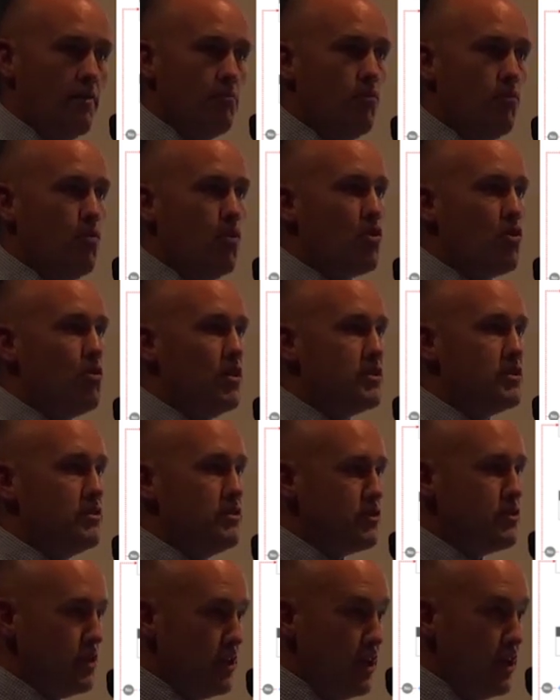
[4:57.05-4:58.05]
What questions
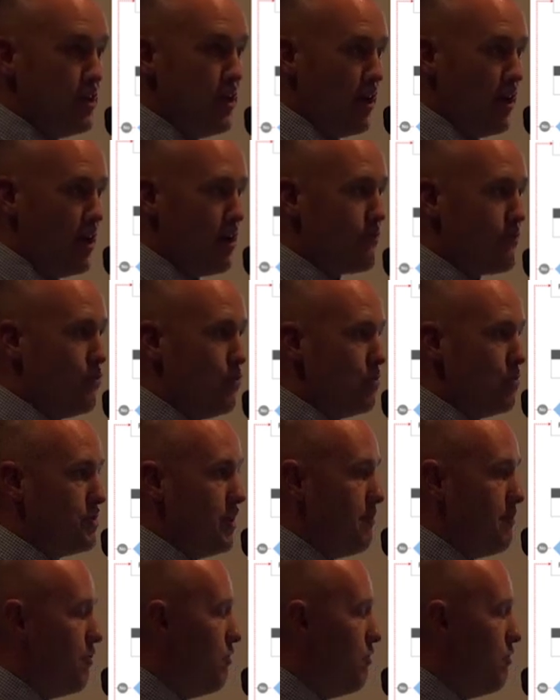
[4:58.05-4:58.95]
do you need to ask, for example?